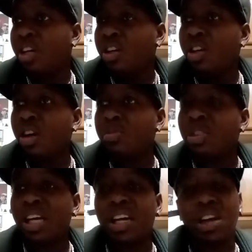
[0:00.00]
You know what I'm
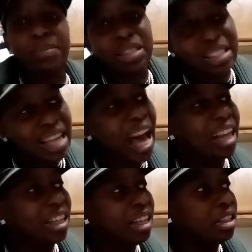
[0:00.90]
saying? Give them a
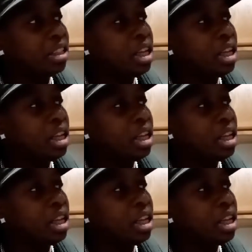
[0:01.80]
salad.